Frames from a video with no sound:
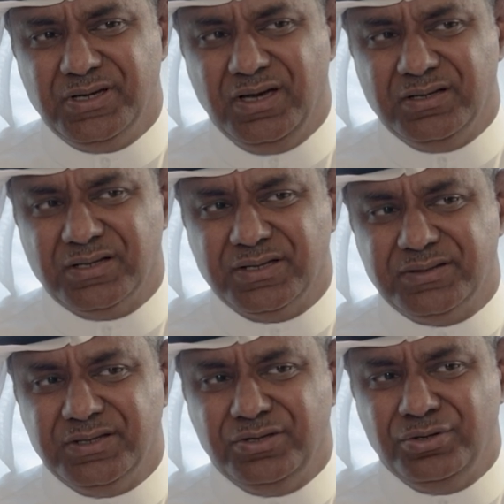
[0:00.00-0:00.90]
And I
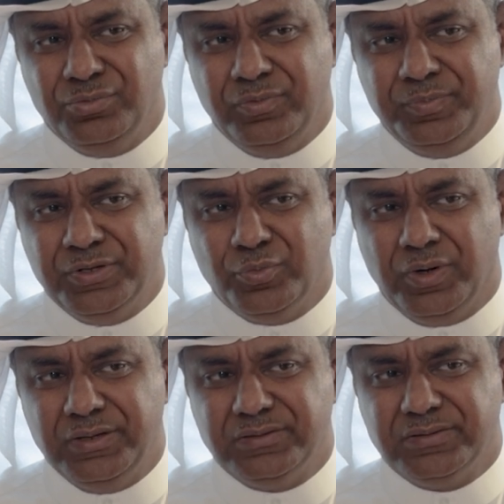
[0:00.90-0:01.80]
think, we've been
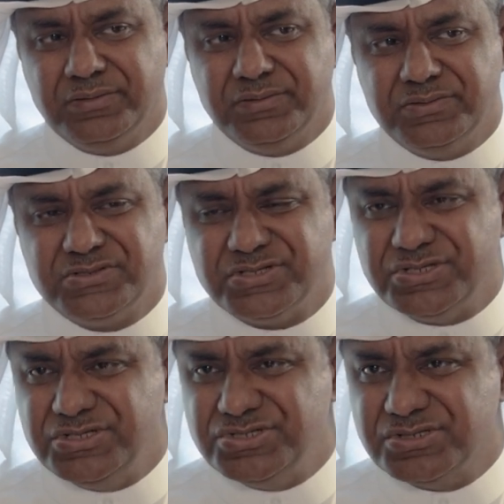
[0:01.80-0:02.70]
quite
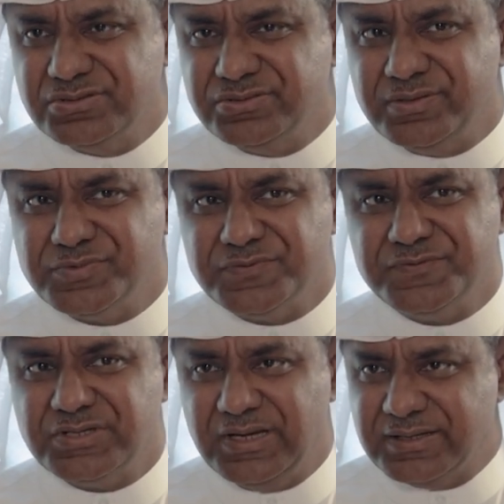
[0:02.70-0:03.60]
strategic in terms of
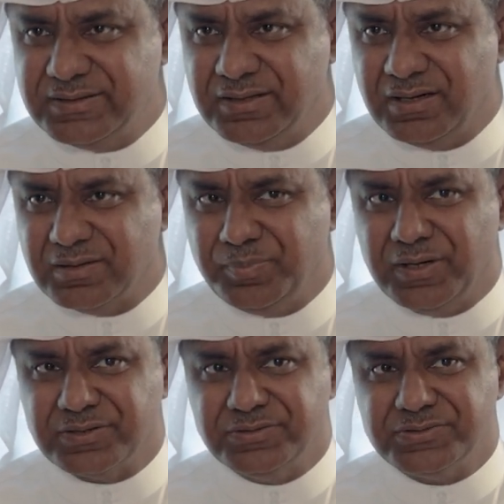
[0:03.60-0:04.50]
selecting our
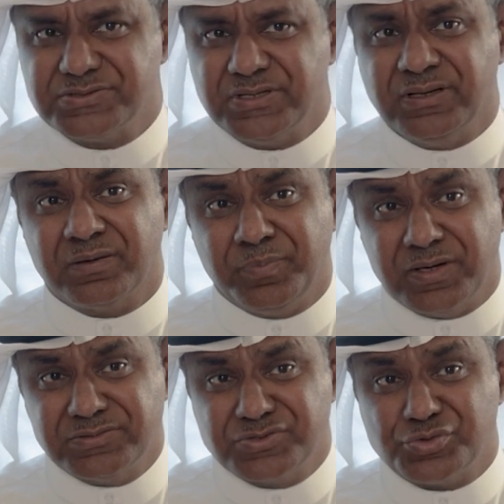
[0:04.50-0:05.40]
partners, and our
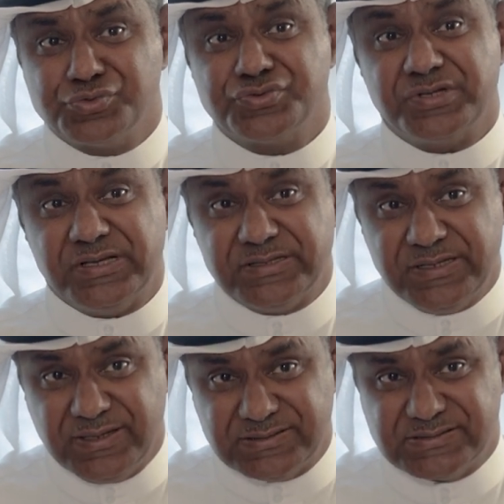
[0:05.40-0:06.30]
partners also
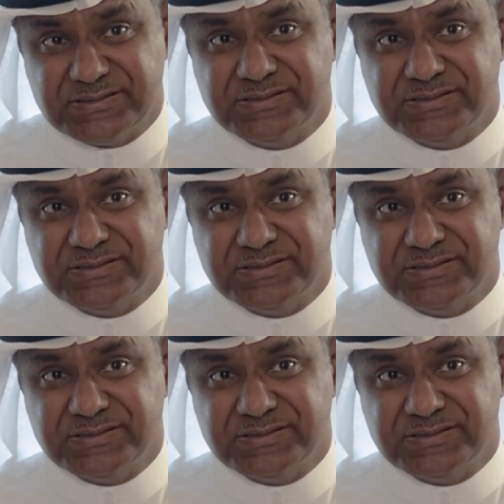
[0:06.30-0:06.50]
selecting us.